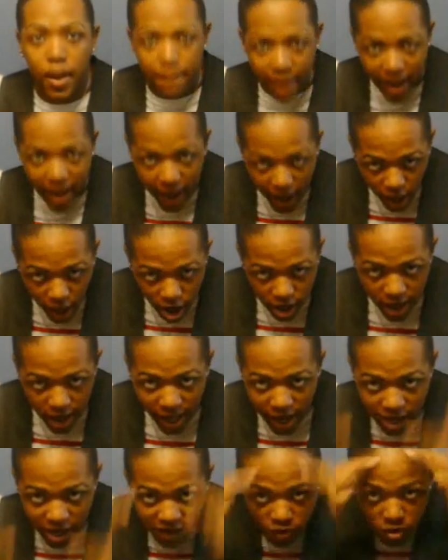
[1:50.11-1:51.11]
and my
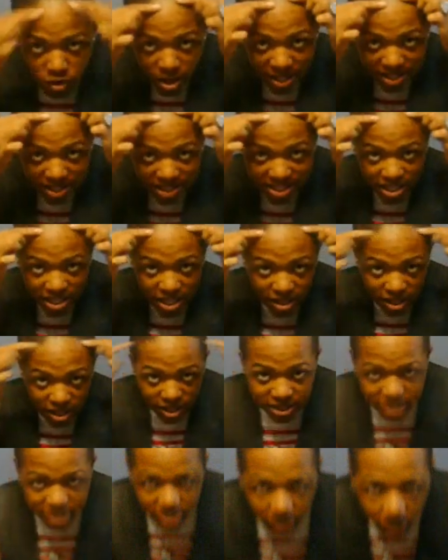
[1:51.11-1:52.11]
hairline, if you can see
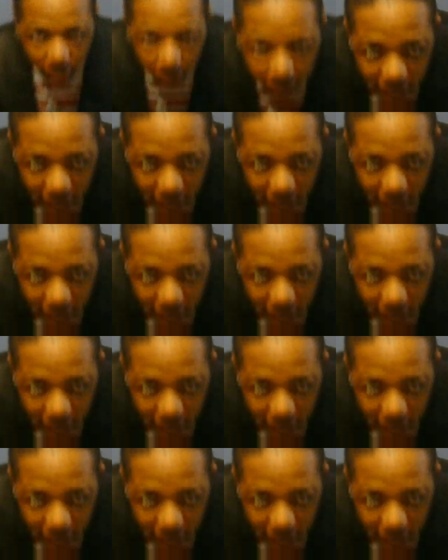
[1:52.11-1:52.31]
this,